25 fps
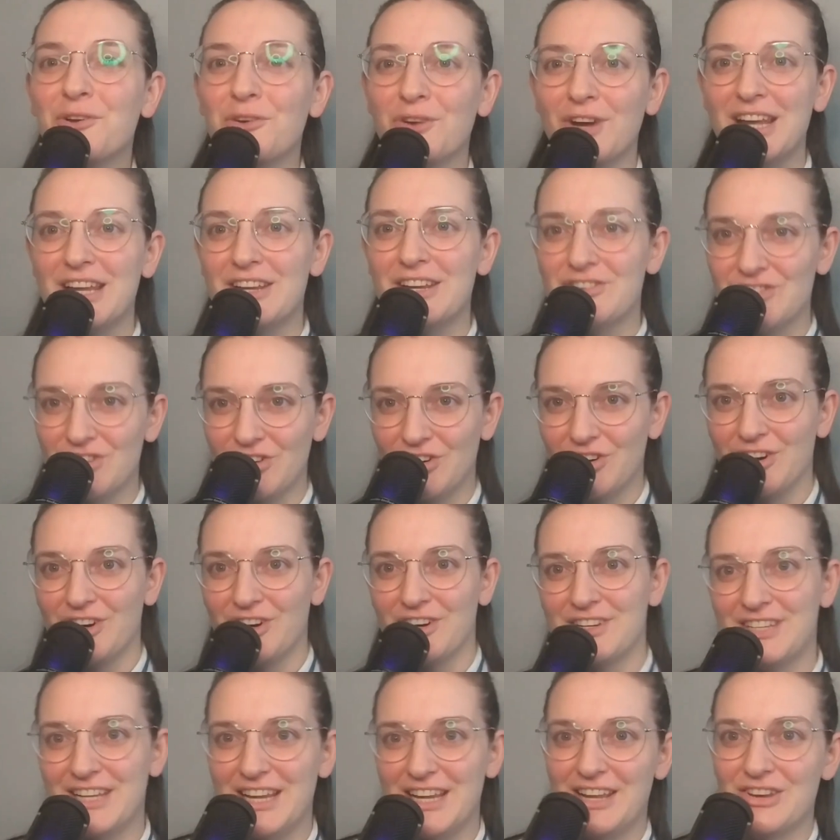
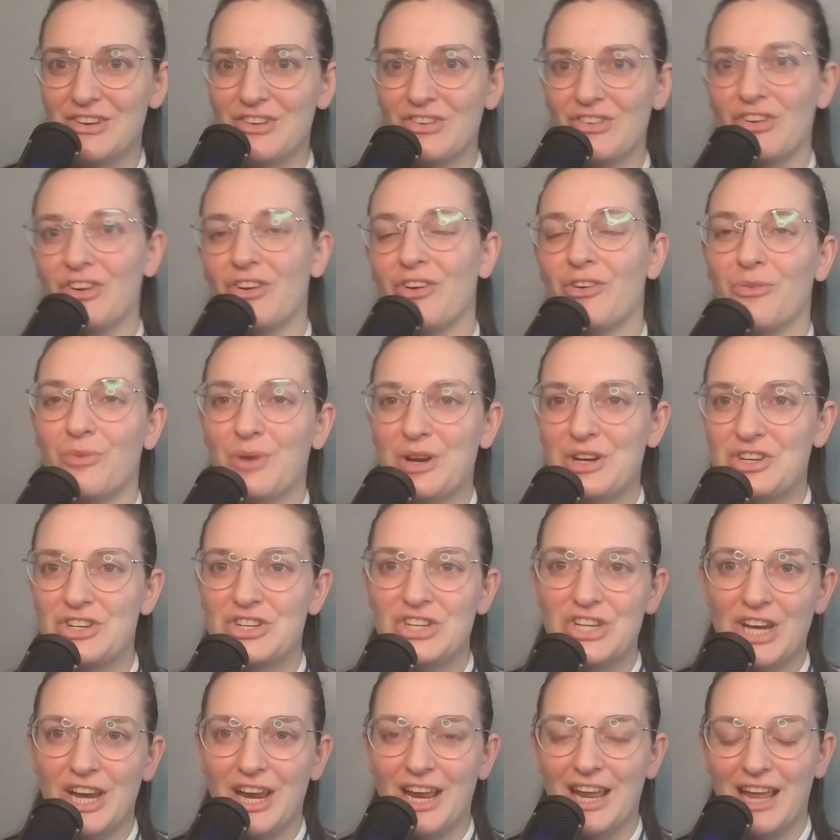Granger Danger,
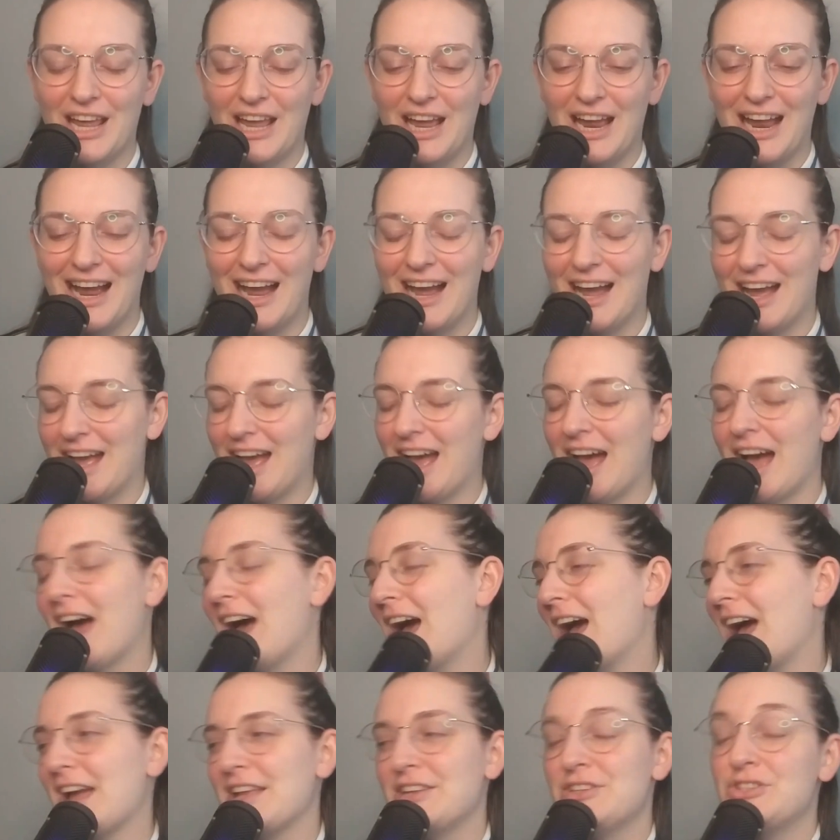which
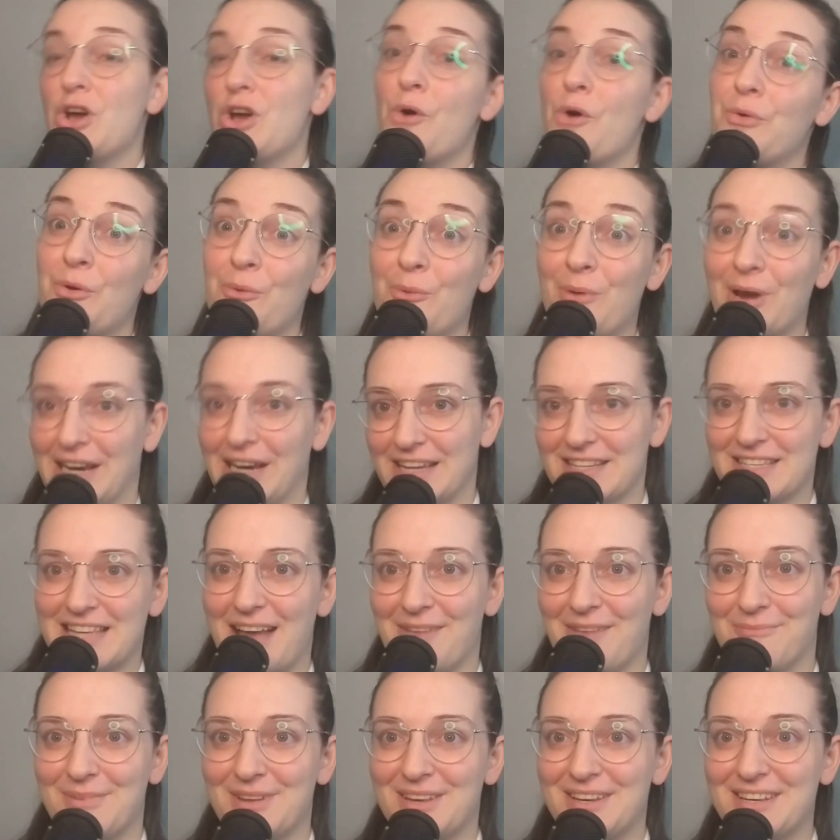I don't know what has
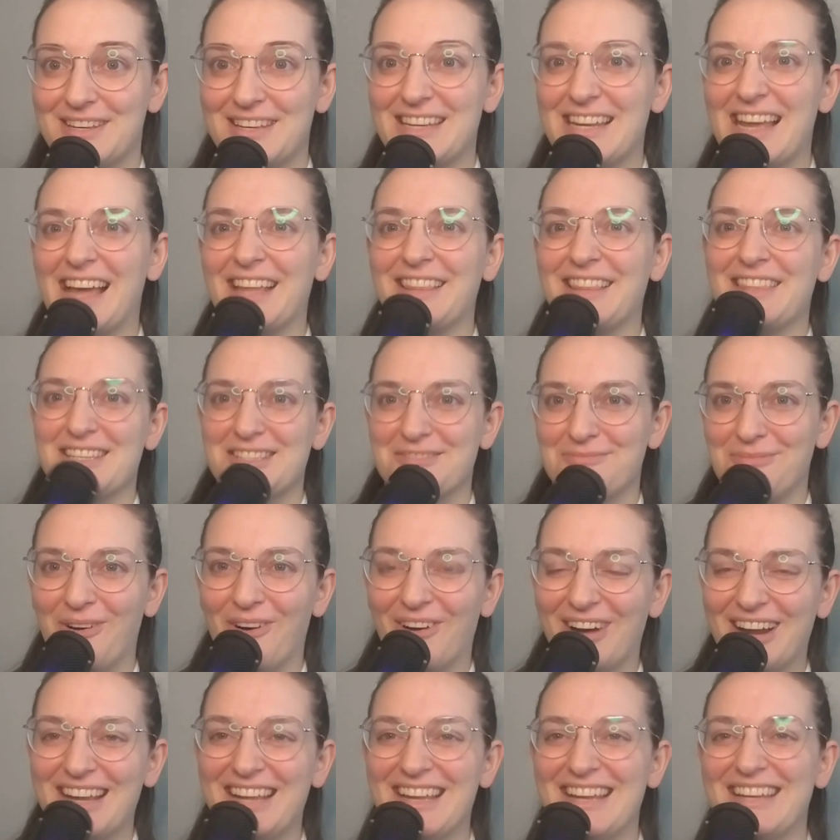happened at this
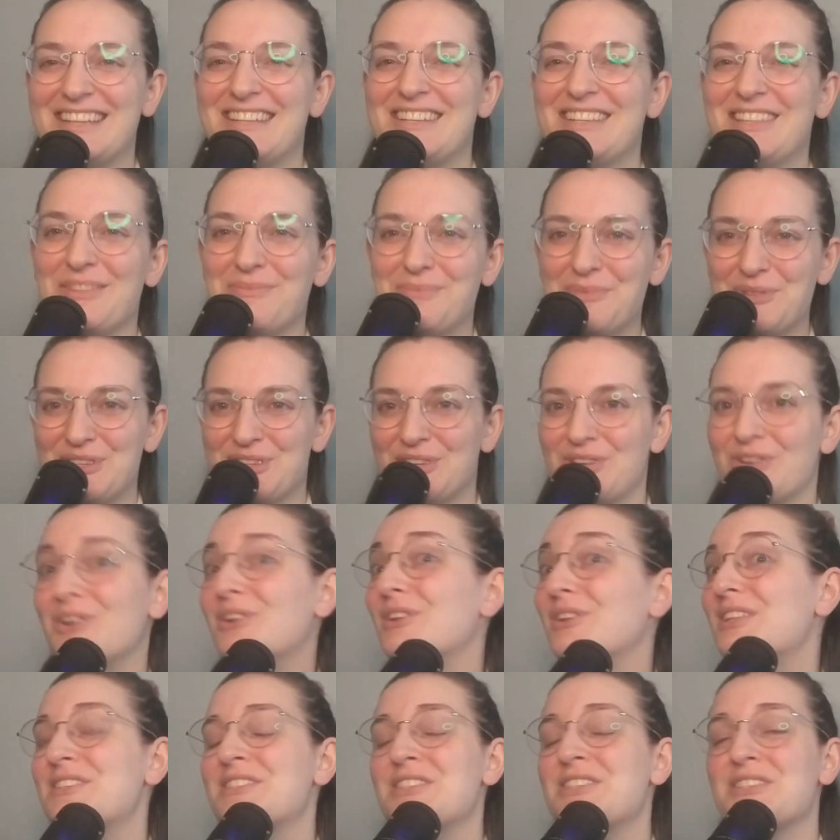point into the
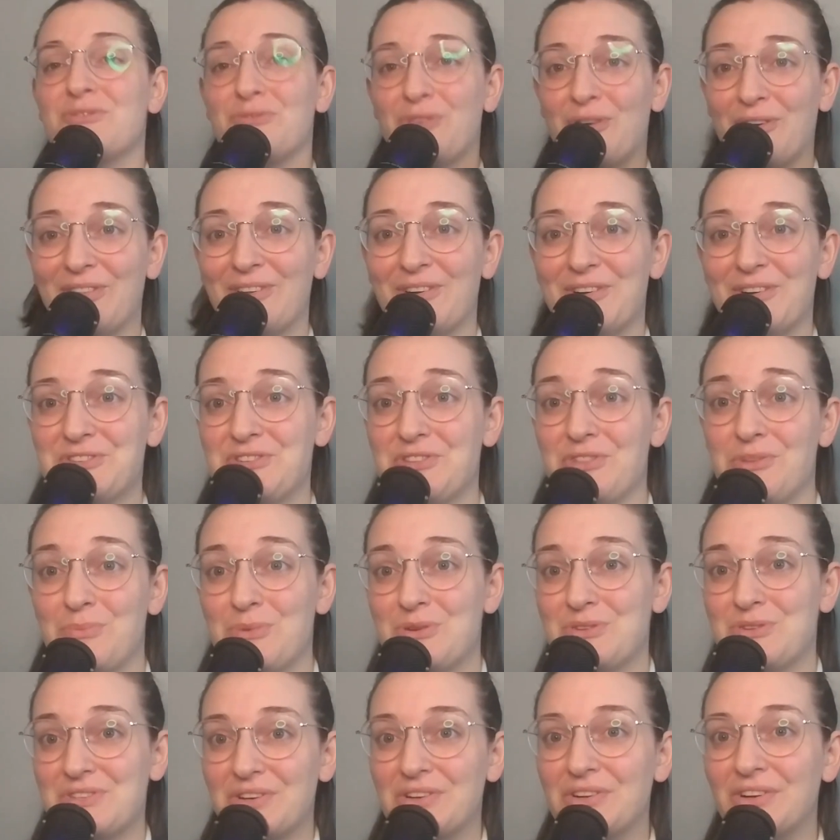musical. This is further into the
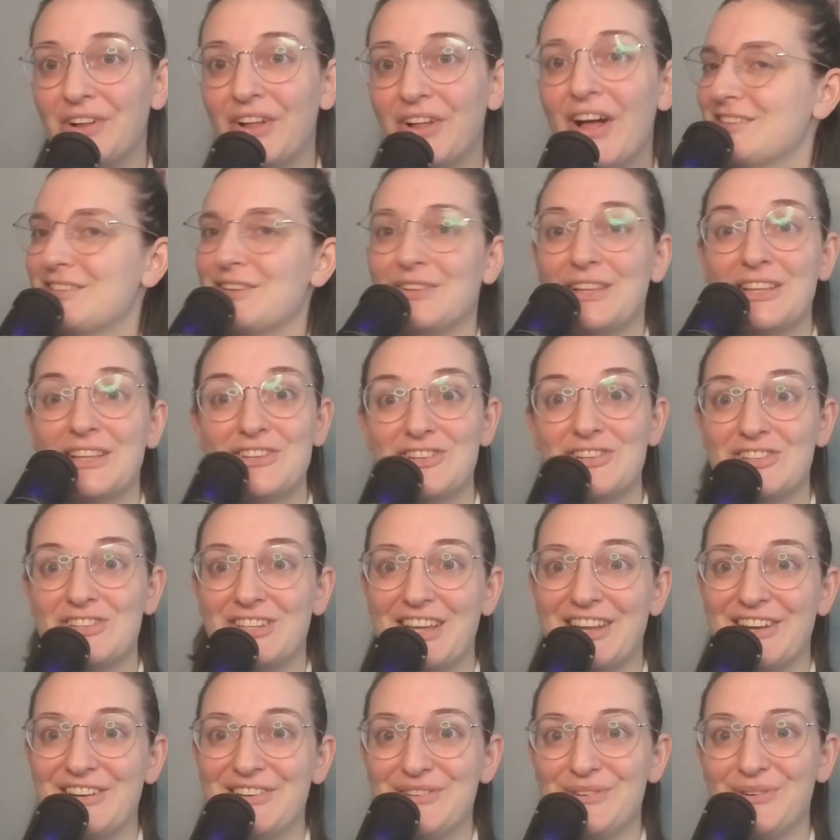musical, so let's
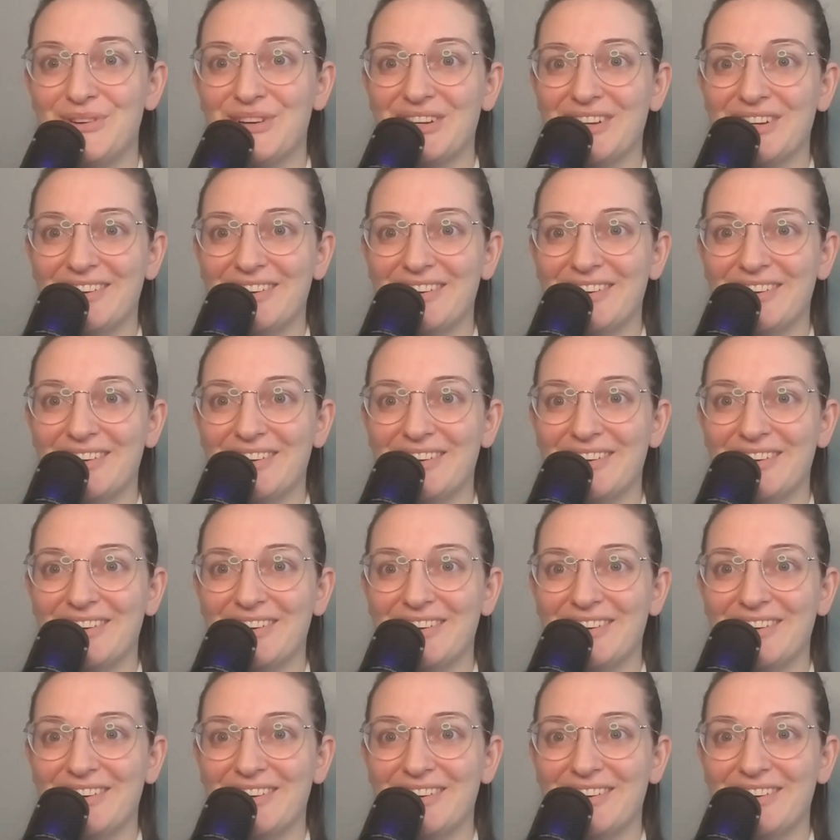just get into it.